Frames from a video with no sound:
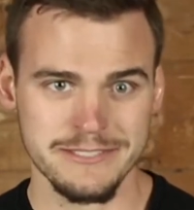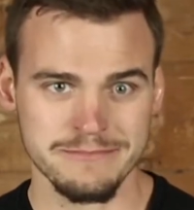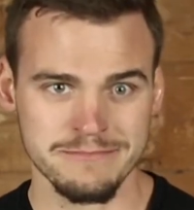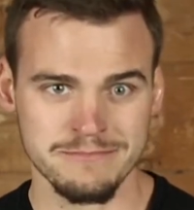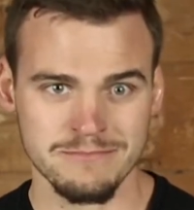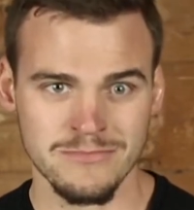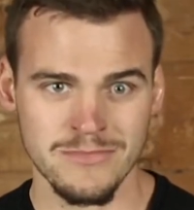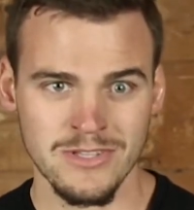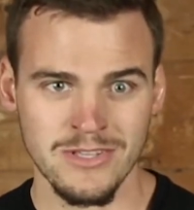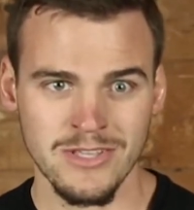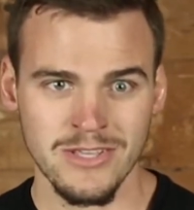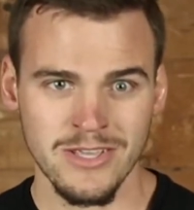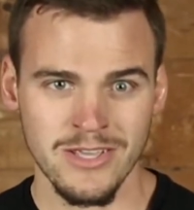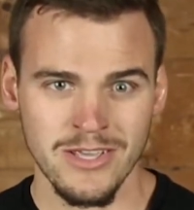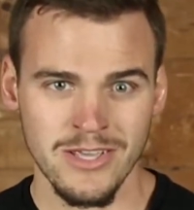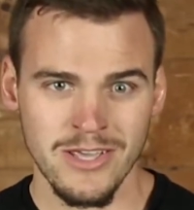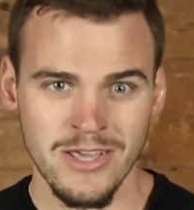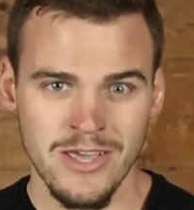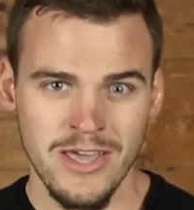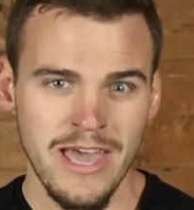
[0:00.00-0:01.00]

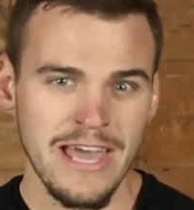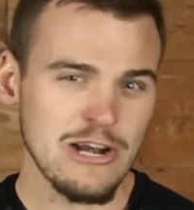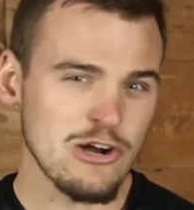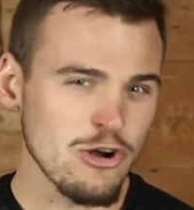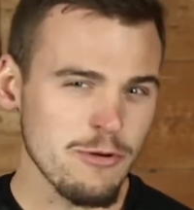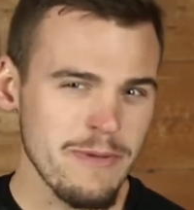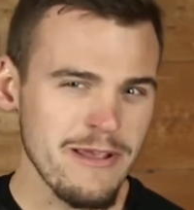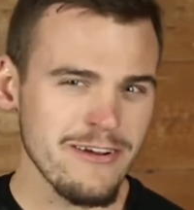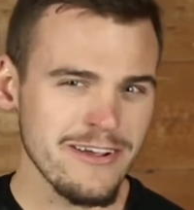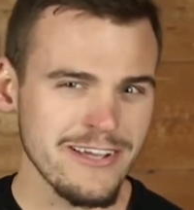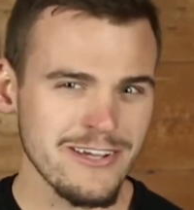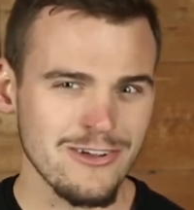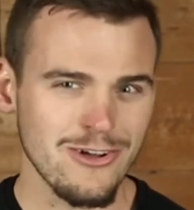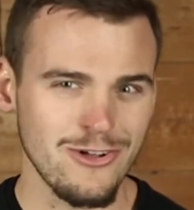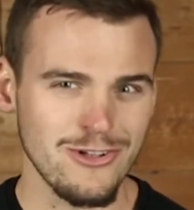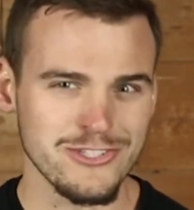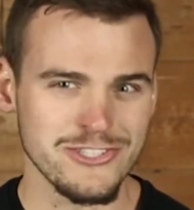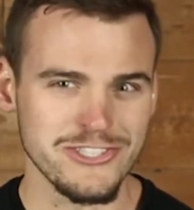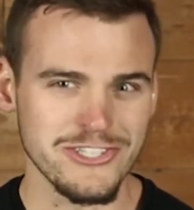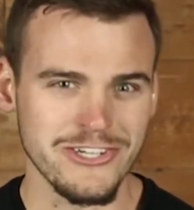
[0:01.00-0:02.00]
In our American
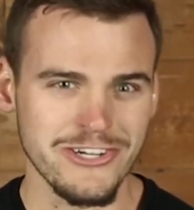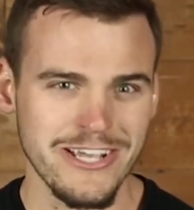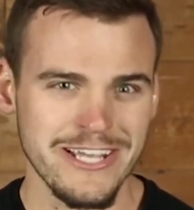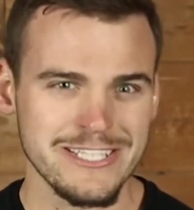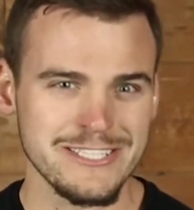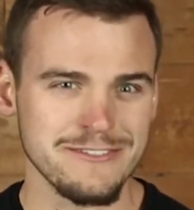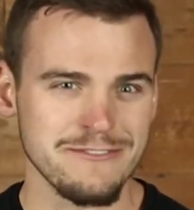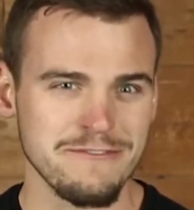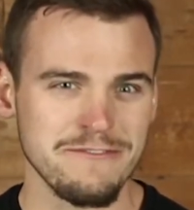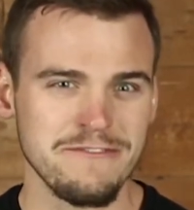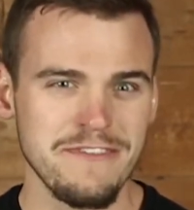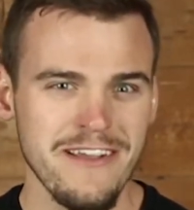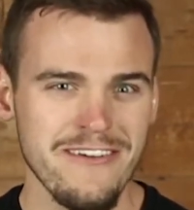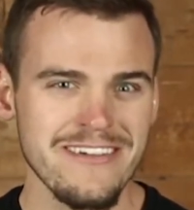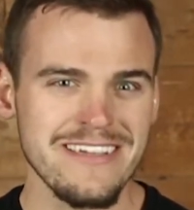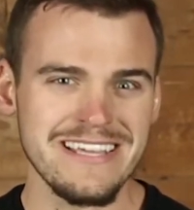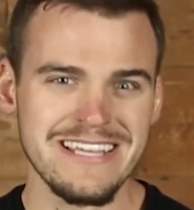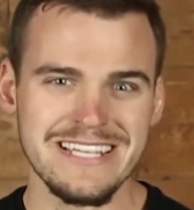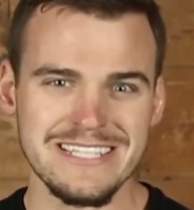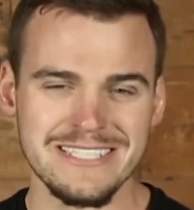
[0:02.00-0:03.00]
culture, it's
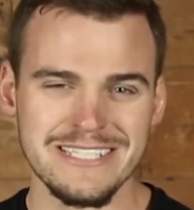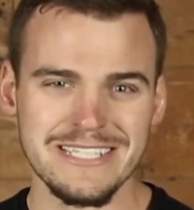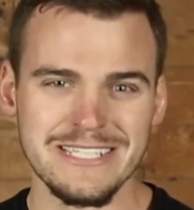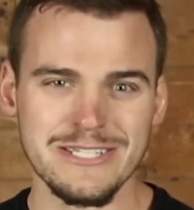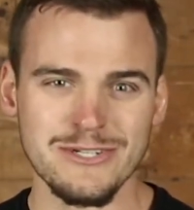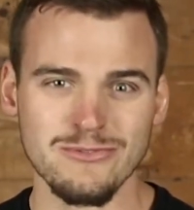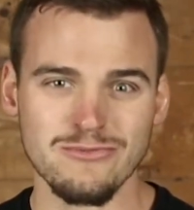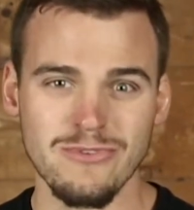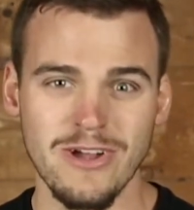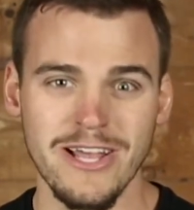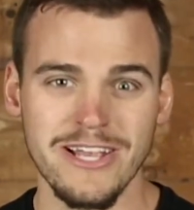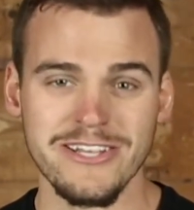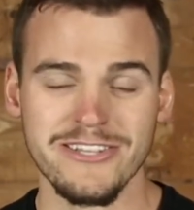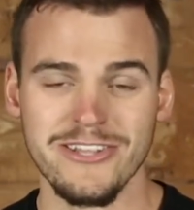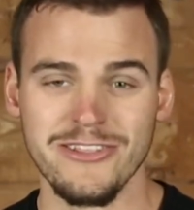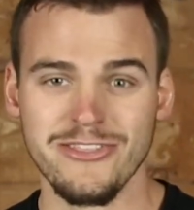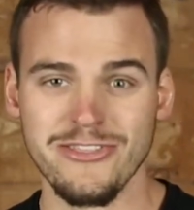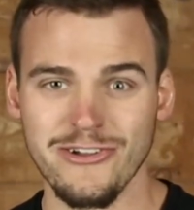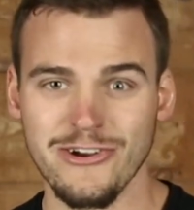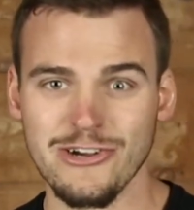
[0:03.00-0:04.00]
very easy to run
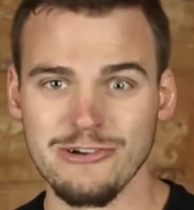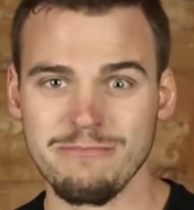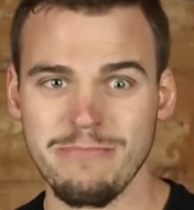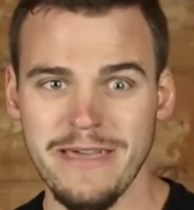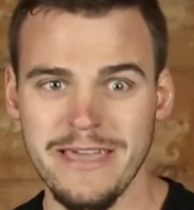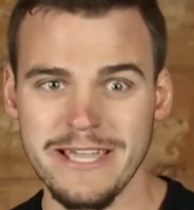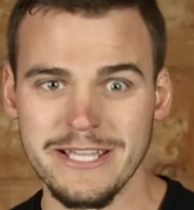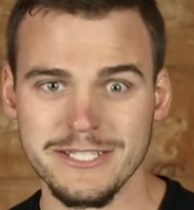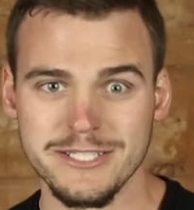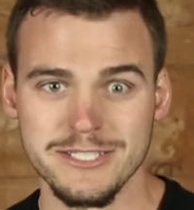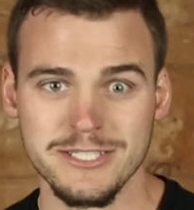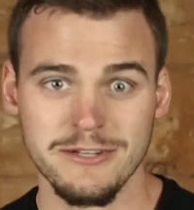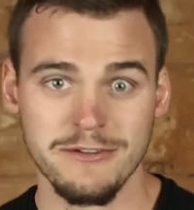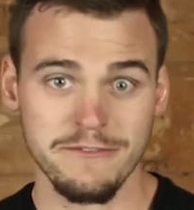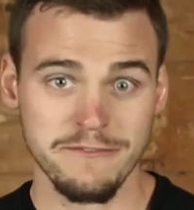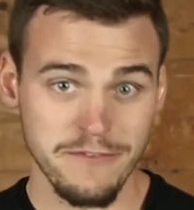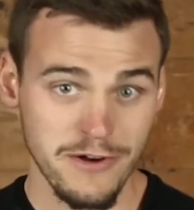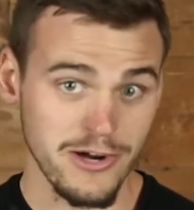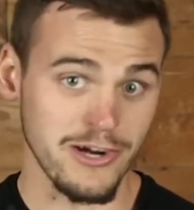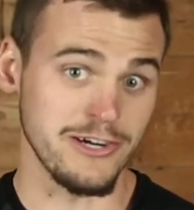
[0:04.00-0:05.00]
to third base
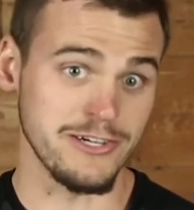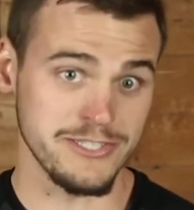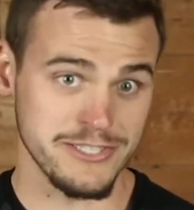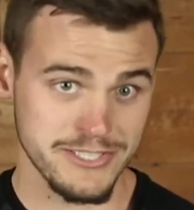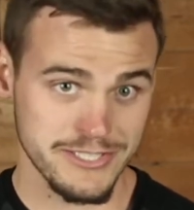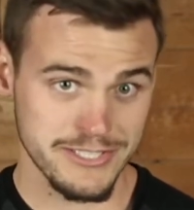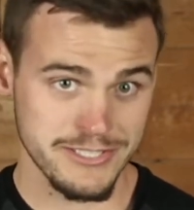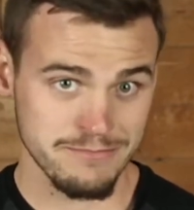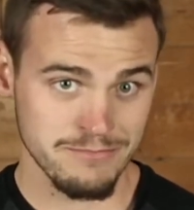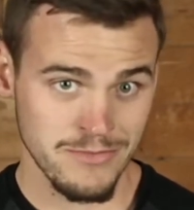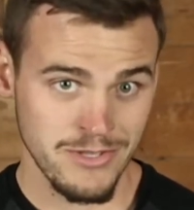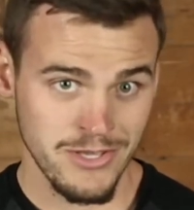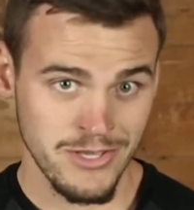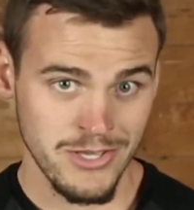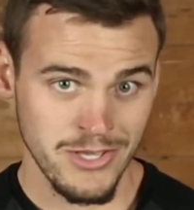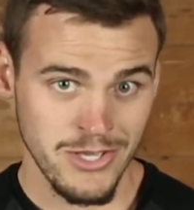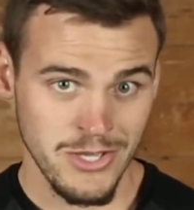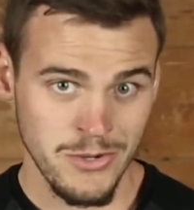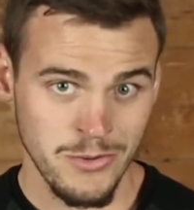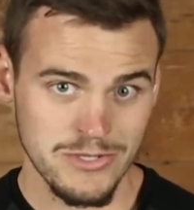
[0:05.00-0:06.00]
first.
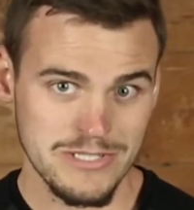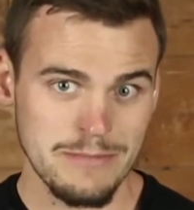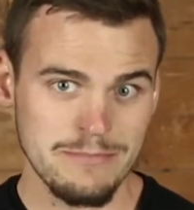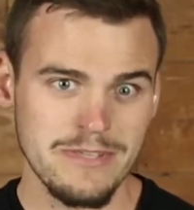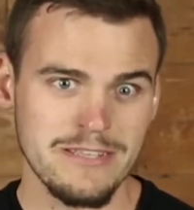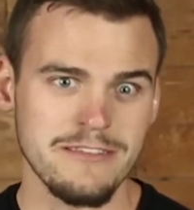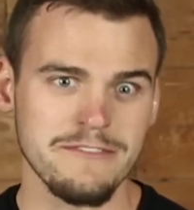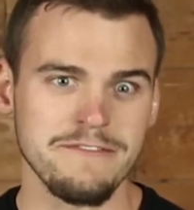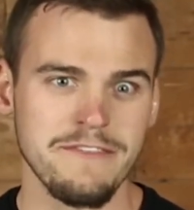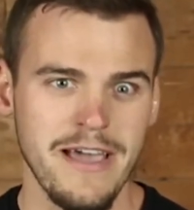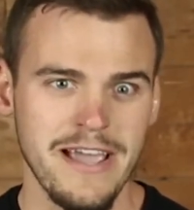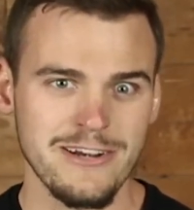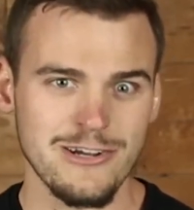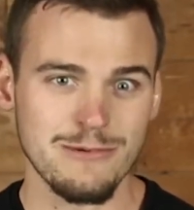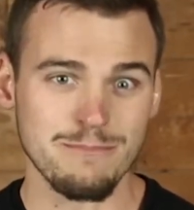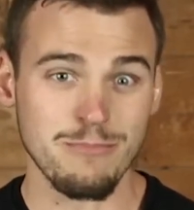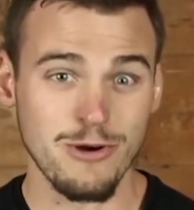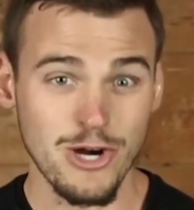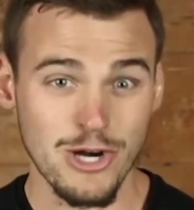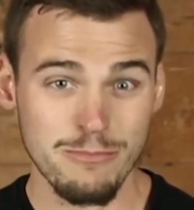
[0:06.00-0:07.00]
We're tempted to find
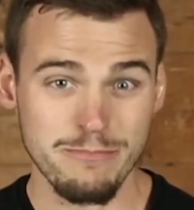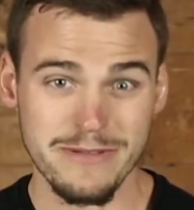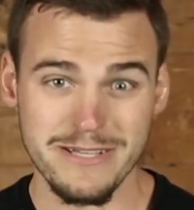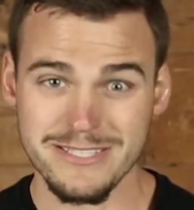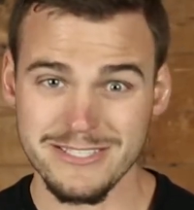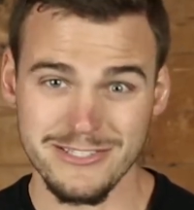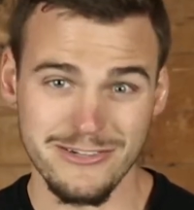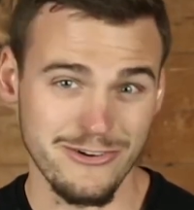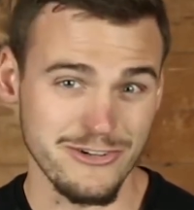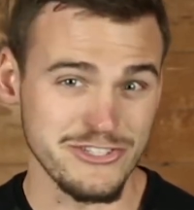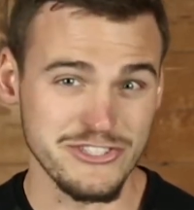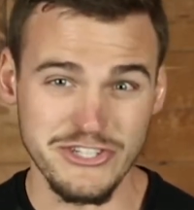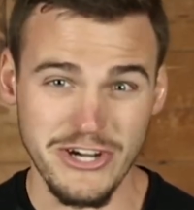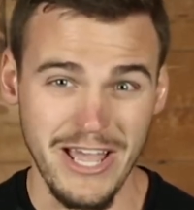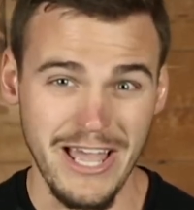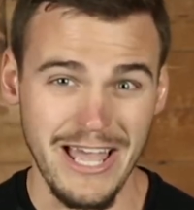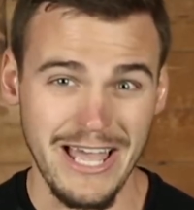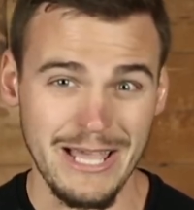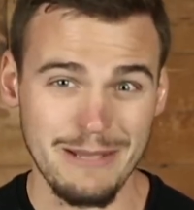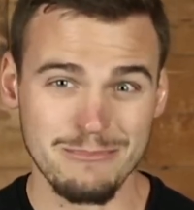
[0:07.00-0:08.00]
our purpose in our
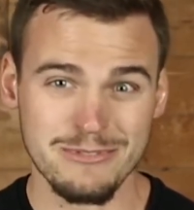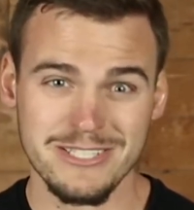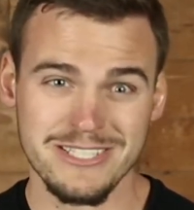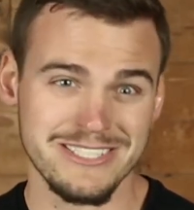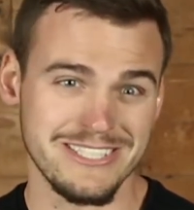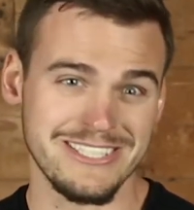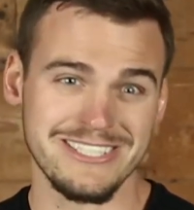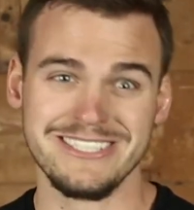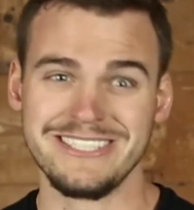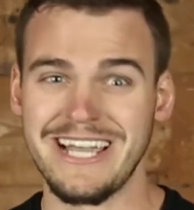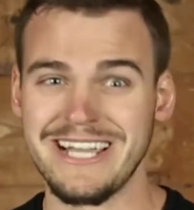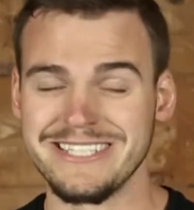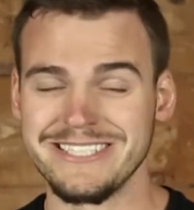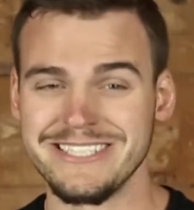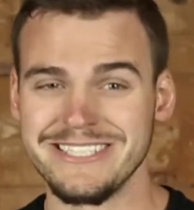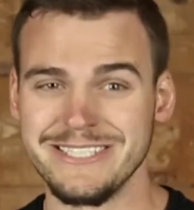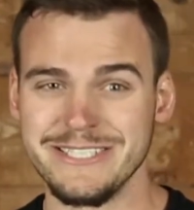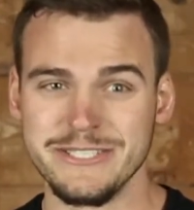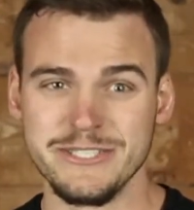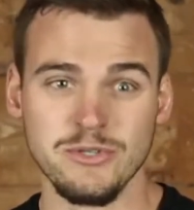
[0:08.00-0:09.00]
jobs,
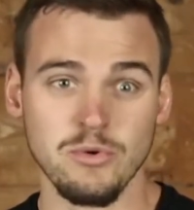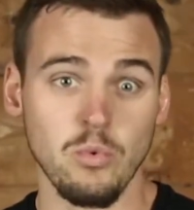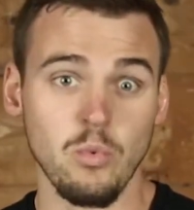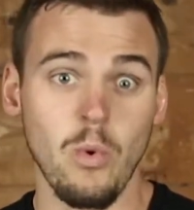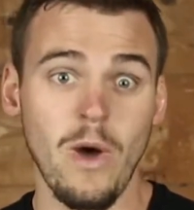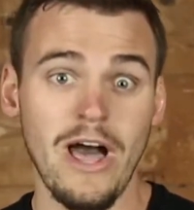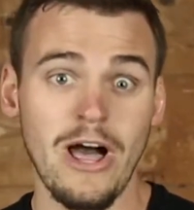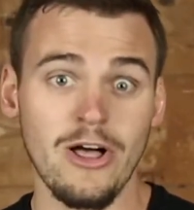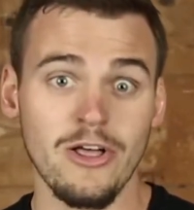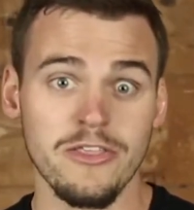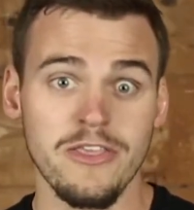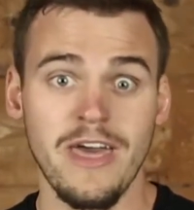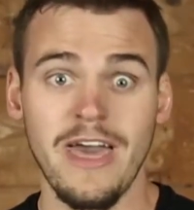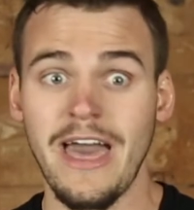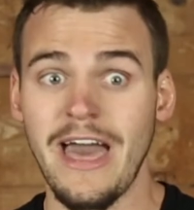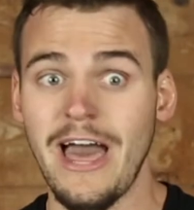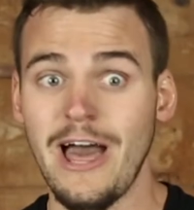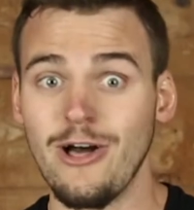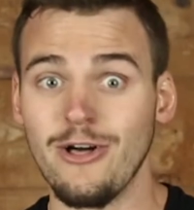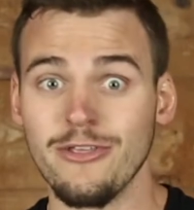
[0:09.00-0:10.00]
successes, wealth,
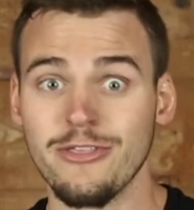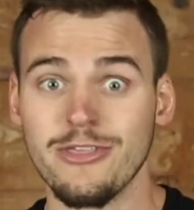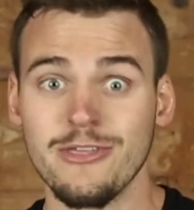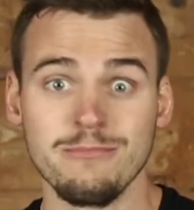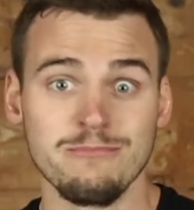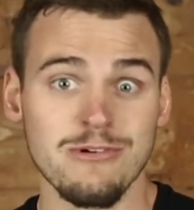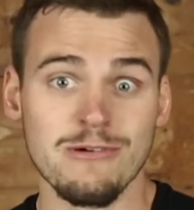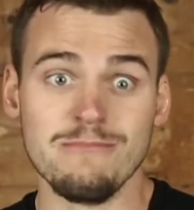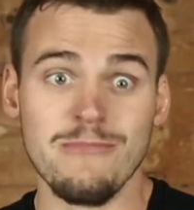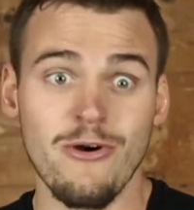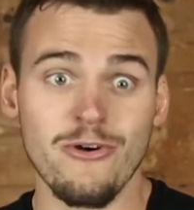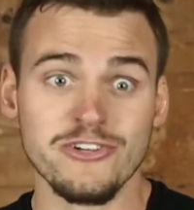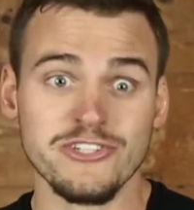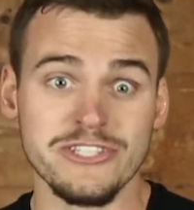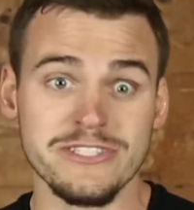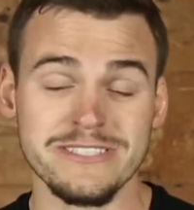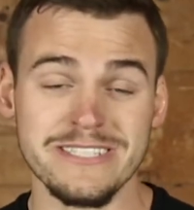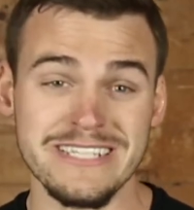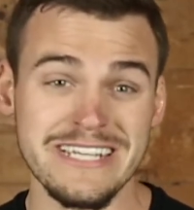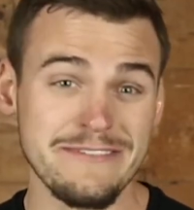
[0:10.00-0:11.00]
health,
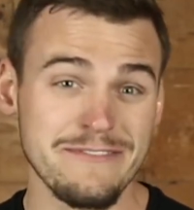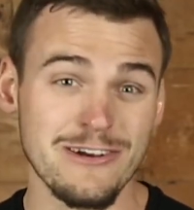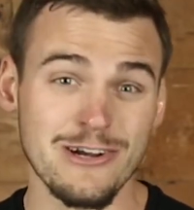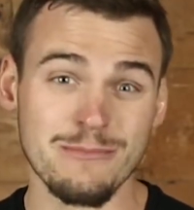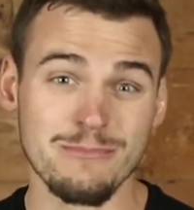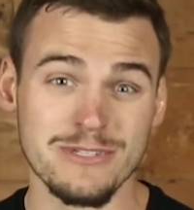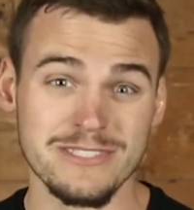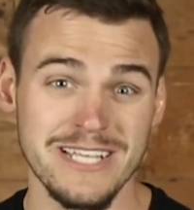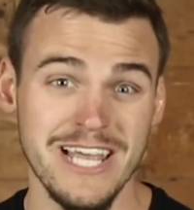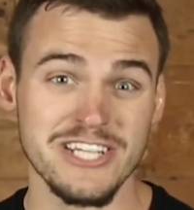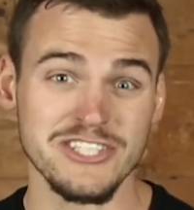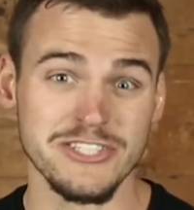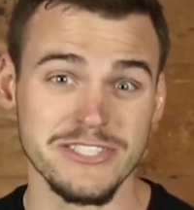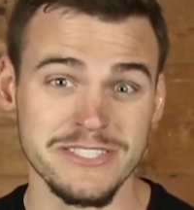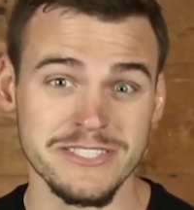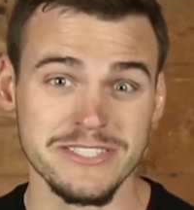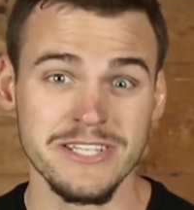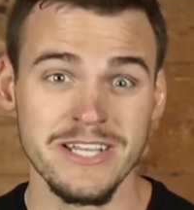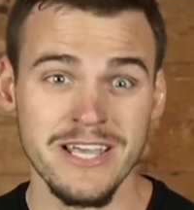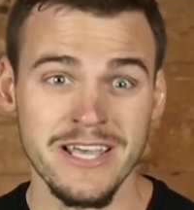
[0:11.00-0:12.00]
promotions, and even our
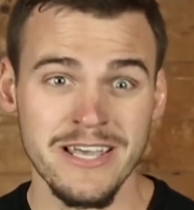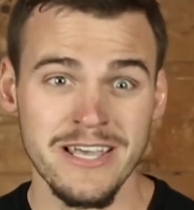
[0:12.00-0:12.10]
possessions.